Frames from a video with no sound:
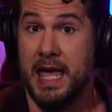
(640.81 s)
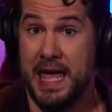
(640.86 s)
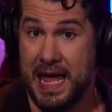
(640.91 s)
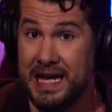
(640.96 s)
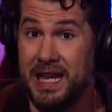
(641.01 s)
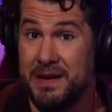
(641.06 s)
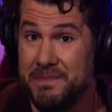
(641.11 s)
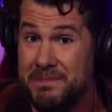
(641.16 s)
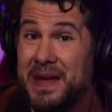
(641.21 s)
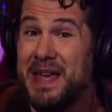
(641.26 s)
it
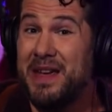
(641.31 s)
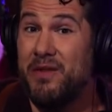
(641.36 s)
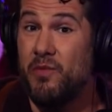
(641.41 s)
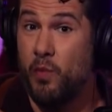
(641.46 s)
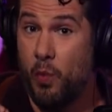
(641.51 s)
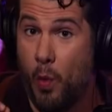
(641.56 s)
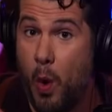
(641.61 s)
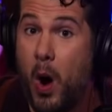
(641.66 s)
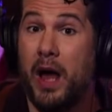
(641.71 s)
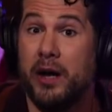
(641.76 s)
can be
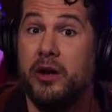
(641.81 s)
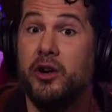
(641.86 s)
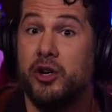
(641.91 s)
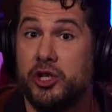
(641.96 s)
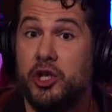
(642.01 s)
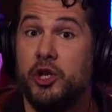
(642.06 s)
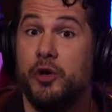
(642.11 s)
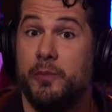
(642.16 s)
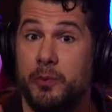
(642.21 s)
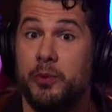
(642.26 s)
one or
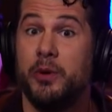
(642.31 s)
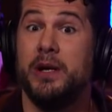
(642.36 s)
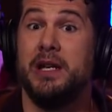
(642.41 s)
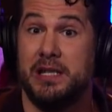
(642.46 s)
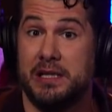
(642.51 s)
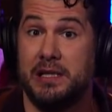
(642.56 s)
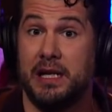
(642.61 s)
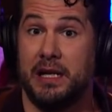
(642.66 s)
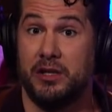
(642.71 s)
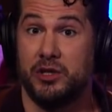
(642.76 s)
two
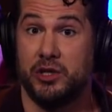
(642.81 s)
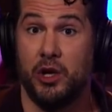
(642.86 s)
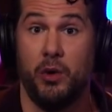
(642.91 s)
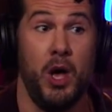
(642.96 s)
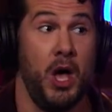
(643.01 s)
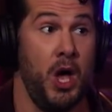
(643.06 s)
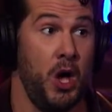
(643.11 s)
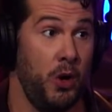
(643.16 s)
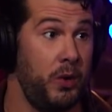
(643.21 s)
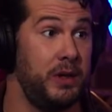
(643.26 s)
precincts. So
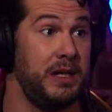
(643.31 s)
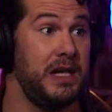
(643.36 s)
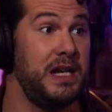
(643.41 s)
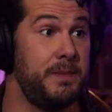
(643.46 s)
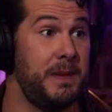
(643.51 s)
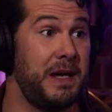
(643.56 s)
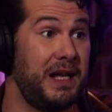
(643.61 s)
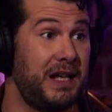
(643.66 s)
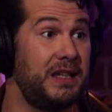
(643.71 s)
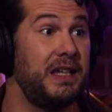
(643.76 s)
we need to
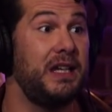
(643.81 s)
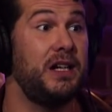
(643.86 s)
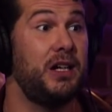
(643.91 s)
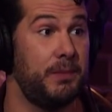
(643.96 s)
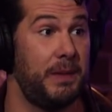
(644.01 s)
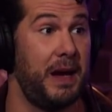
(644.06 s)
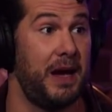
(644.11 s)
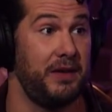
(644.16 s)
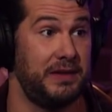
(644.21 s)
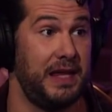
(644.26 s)
be clear yeah.
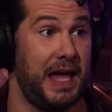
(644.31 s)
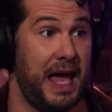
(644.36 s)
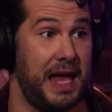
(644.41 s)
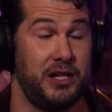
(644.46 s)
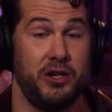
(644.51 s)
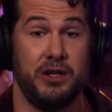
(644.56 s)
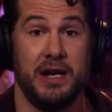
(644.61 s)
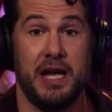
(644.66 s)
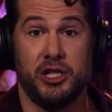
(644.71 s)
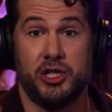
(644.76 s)
about that.
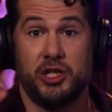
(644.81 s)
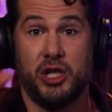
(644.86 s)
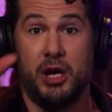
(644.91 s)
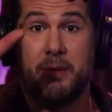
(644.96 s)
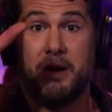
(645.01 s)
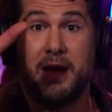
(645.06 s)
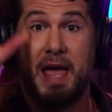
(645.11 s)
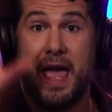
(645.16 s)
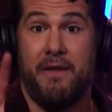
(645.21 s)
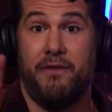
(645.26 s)
Allegheny, you're not just
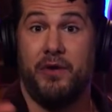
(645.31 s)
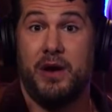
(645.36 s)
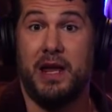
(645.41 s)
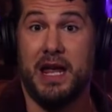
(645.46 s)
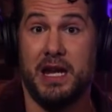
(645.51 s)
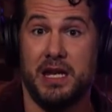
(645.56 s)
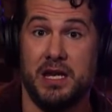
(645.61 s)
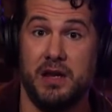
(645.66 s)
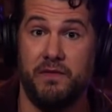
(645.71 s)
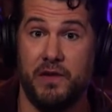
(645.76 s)
talking about every
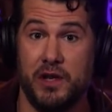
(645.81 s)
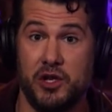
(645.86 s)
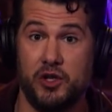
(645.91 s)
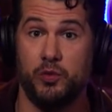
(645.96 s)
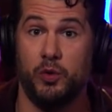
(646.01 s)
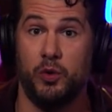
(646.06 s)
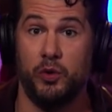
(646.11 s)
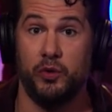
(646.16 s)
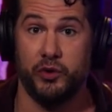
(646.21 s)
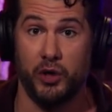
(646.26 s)
yeah.
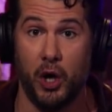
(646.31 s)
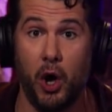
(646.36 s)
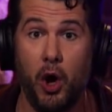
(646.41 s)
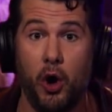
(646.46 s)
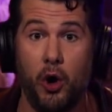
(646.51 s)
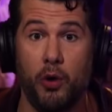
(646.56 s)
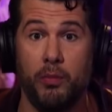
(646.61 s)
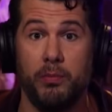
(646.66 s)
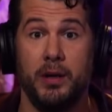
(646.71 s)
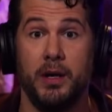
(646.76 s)
individual's
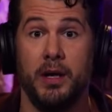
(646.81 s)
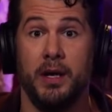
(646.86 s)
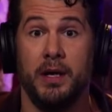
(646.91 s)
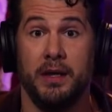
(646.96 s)
home.